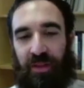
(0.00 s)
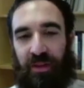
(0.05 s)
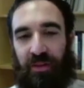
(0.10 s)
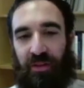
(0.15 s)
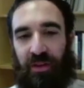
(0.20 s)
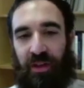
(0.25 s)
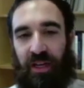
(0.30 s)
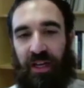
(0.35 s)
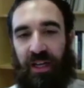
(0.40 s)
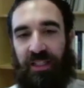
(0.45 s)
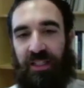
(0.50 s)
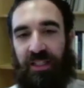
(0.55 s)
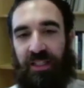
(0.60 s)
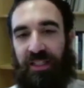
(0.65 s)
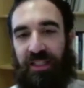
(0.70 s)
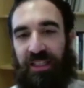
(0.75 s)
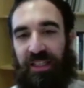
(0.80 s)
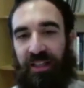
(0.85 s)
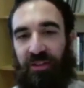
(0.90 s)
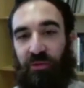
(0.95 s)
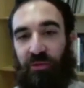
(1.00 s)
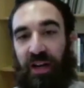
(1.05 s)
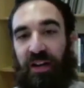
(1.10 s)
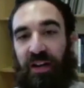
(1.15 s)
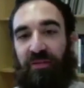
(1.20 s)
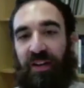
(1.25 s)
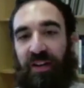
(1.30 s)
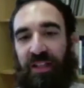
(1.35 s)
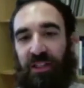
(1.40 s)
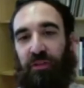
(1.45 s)
regards the
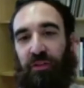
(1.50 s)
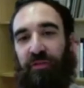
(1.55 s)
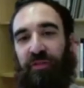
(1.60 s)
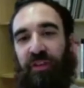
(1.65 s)
relevance of